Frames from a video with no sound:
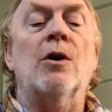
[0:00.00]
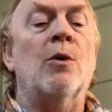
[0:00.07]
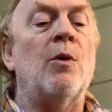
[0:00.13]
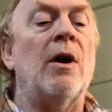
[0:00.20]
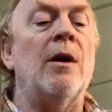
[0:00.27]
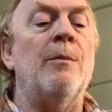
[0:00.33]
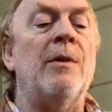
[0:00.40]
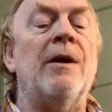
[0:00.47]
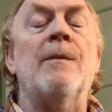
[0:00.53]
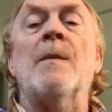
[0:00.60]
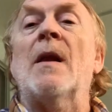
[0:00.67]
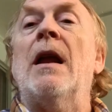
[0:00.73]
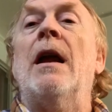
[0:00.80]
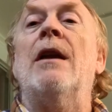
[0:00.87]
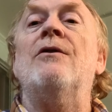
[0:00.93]
quite a bit.
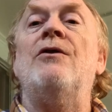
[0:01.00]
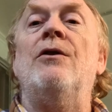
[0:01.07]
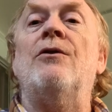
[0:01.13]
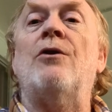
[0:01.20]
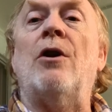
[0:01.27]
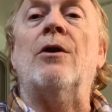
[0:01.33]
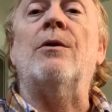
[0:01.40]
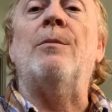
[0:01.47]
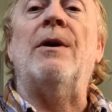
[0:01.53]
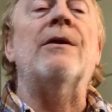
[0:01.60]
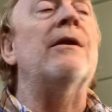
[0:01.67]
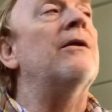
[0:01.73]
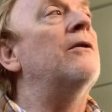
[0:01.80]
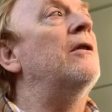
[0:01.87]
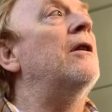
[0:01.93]
And she's talked
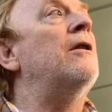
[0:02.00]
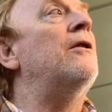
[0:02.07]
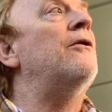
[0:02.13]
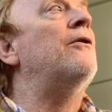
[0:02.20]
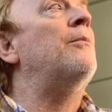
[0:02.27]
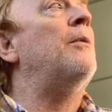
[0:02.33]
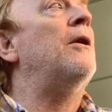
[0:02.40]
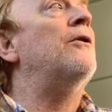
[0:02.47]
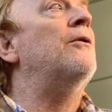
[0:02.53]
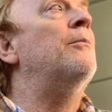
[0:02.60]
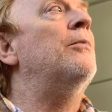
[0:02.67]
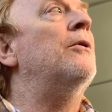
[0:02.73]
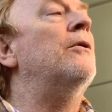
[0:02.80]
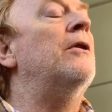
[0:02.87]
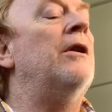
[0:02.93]
about this, that there's a
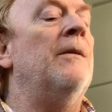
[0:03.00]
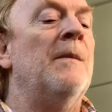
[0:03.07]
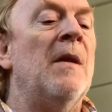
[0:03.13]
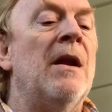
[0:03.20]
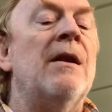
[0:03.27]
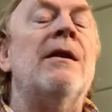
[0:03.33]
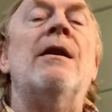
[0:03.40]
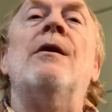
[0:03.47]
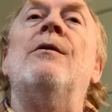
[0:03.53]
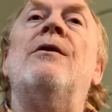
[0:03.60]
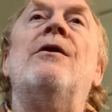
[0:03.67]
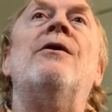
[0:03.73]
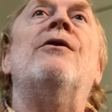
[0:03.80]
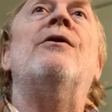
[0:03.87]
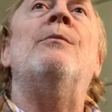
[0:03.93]
possibility that
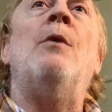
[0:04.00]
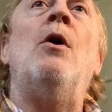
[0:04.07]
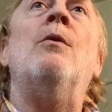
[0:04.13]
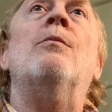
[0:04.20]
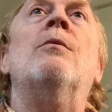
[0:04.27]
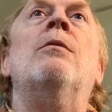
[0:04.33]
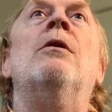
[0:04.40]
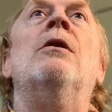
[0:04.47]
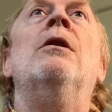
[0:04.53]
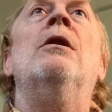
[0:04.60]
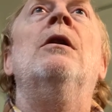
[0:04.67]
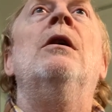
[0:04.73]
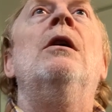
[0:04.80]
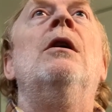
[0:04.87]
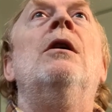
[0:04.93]
there's some hope
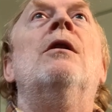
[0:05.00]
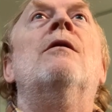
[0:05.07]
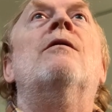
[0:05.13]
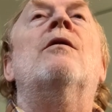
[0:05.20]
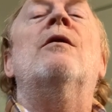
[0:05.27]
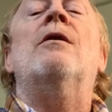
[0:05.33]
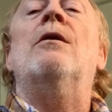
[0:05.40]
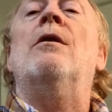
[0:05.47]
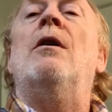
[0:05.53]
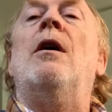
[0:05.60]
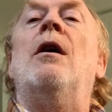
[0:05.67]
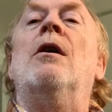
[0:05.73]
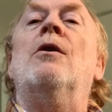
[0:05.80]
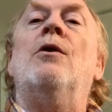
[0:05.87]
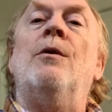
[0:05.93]
for
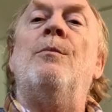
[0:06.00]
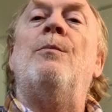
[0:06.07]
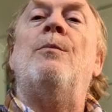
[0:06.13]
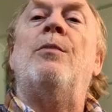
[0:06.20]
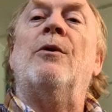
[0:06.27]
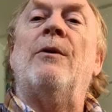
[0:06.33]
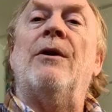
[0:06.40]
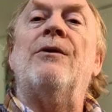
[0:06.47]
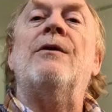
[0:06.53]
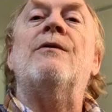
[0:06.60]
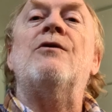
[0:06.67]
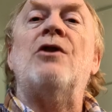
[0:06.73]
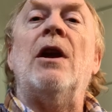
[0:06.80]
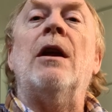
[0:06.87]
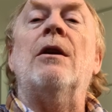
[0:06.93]
a good progressive
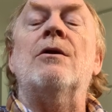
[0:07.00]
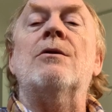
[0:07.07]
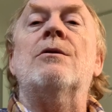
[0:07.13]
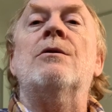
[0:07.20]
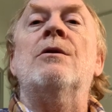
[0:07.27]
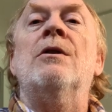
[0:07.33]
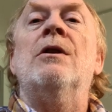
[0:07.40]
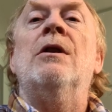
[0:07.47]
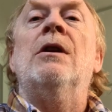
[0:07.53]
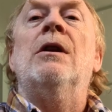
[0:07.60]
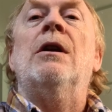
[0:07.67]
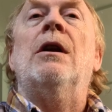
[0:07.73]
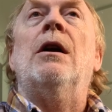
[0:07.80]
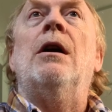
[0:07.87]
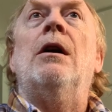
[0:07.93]
change
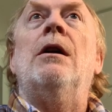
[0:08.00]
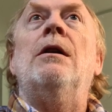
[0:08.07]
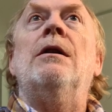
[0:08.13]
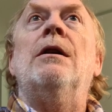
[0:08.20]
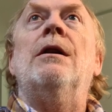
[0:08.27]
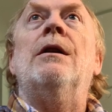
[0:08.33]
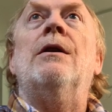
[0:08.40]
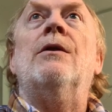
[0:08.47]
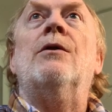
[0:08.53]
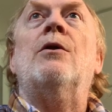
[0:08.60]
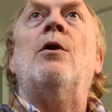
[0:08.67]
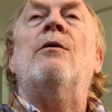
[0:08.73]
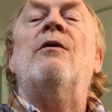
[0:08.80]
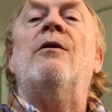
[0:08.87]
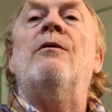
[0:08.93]
uh, in this
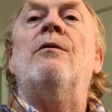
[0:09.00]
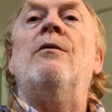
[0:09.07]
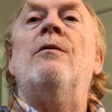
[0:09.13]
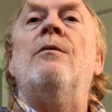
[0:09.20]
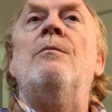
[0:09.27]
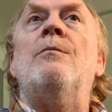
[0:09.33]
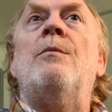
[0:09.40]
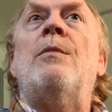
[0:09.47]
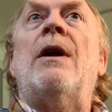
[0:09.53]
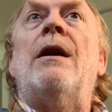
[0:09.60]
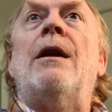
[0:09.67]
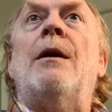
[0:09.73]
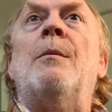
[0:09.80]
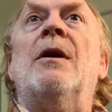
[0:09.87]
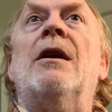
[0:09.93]
COVID
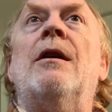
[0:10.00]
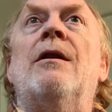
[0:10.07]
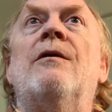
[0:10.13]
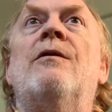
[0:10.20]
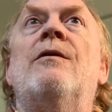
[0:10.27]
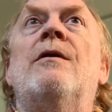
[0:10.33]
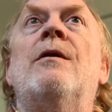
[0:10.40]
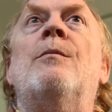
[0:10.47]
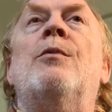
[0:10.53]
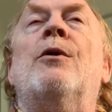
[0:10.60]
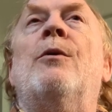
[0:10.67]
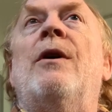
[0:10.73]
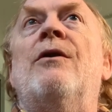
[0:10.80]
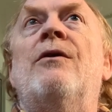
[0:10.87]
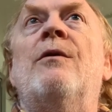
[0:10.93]
pandemic if the
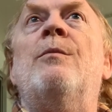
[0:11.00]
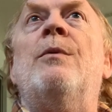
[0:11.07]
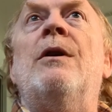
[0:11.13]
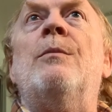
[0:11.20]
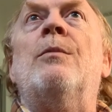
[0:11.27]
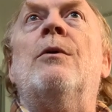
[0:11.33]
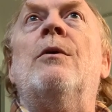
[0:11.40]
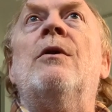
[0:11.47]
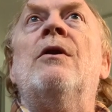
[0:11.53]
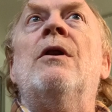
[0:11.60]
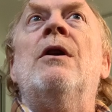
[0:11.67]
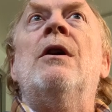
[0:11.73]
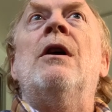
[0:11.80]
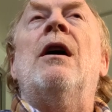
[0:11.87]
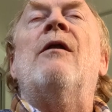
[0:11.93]
progressive people
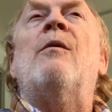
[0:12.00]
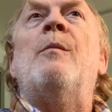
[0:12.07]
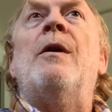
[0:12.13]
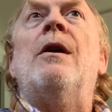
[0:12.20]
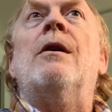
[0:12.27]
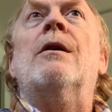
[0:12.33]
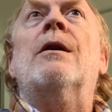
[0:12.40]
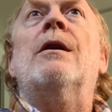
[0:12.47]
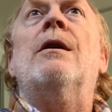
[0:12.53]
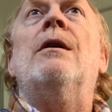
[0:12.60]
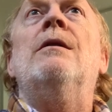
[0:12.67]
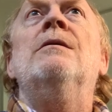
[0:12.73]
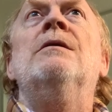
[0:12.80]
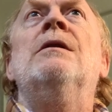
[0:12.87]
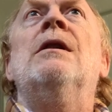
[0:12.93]
of America
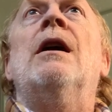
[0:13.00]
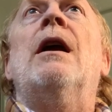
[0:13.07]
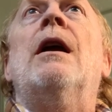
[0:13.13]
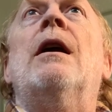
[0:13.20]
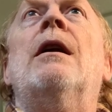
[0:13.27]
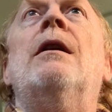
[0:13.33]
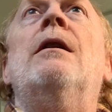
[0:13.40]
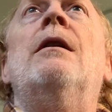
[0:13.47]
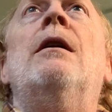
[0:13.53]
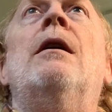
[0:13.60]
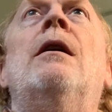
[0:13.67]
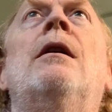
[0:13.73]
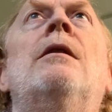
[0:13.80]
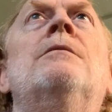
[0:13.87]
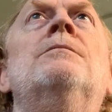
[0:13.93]
and
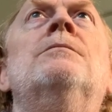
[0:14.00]
uh,